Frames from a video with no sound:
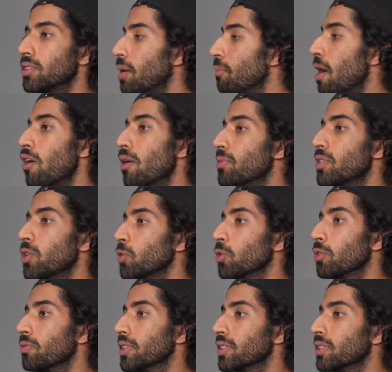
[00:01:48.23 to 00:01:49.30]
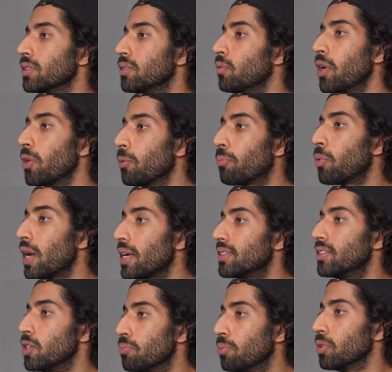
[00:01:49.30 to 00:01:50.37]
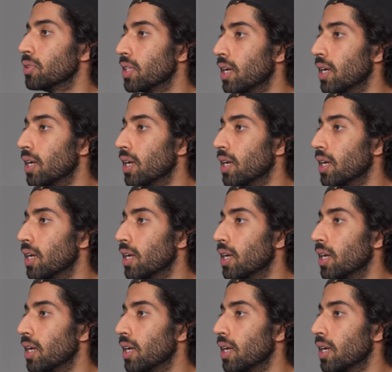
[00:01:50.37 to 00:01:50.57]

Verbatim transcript: Somehow I'm still nervous. What other pranks did you pull